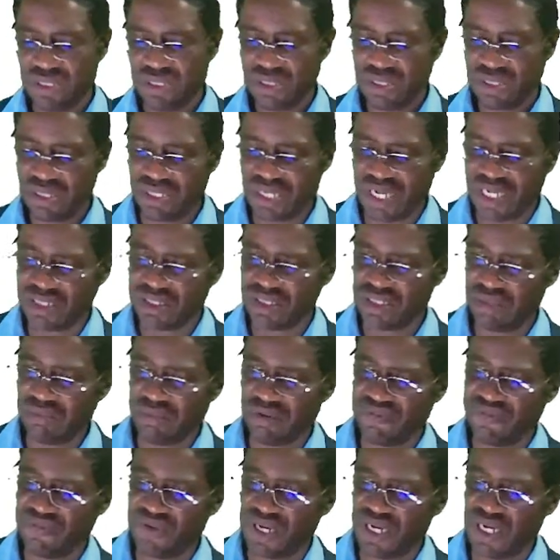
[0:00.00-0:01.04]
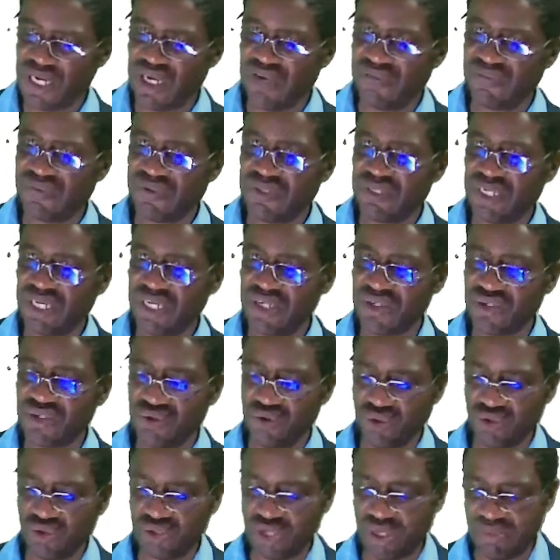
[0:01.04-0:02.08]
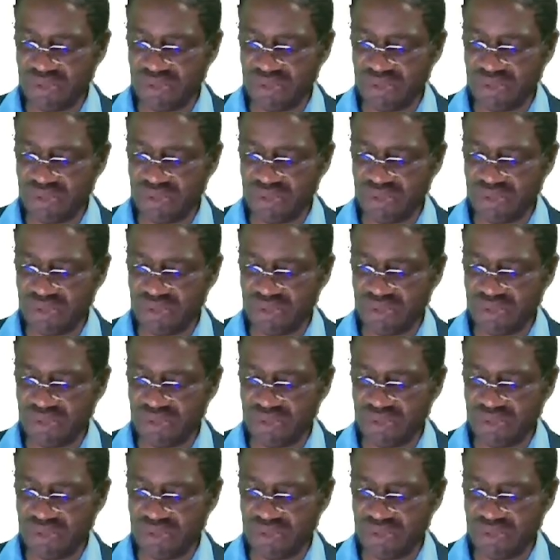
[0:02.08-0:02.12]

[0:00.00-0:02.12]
That's number 5. Let's go to number